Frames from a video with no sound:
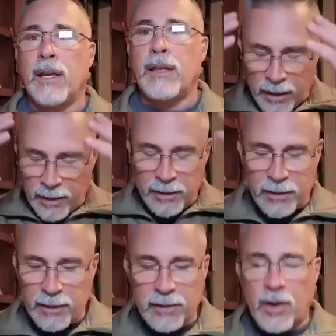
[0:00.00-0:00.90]
that
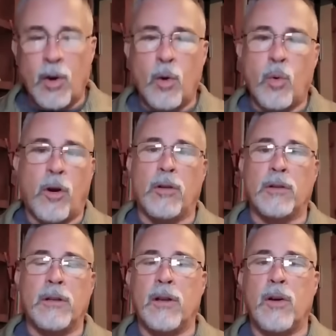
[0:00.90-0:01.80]
the whole
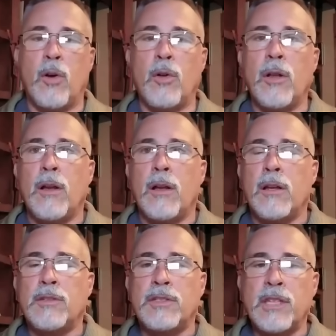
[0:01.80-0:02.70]
world, the whole
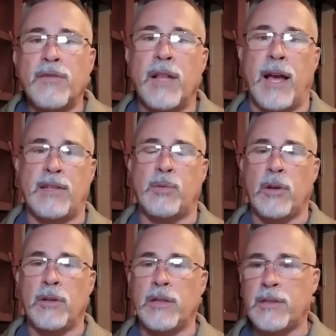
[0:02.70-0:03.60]
civilized
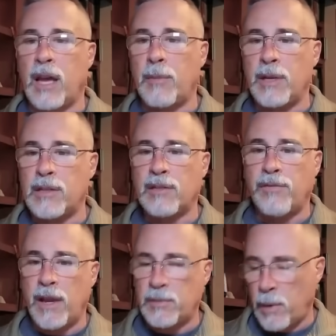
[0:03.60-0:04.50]
world, has got to be just
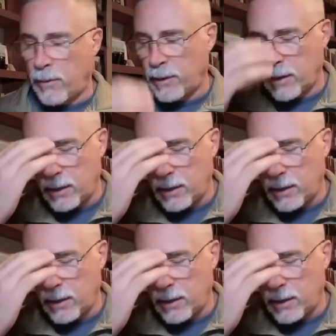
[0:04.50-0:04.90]
face bombing.